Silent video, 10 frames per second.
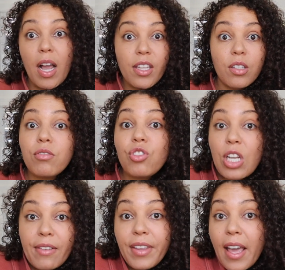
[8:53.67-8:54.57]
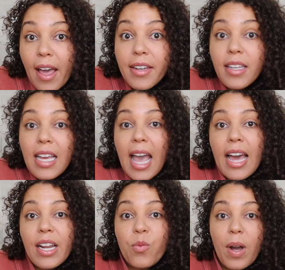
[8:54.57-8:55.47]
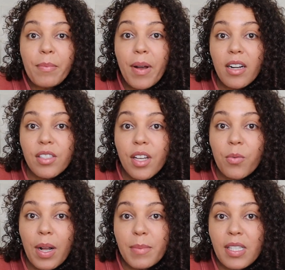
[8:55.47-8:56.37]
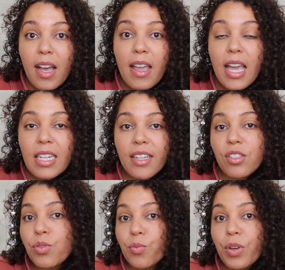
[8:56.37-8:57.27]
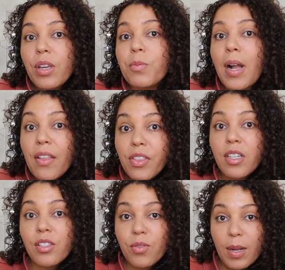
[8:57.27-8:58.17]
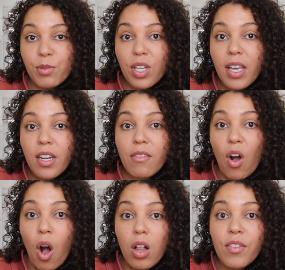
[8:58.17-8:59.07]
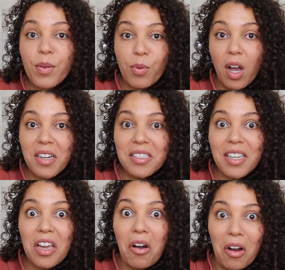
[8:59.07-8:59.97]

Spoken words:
I use JVN and I went back to their website and I just reread the description of all of the products that I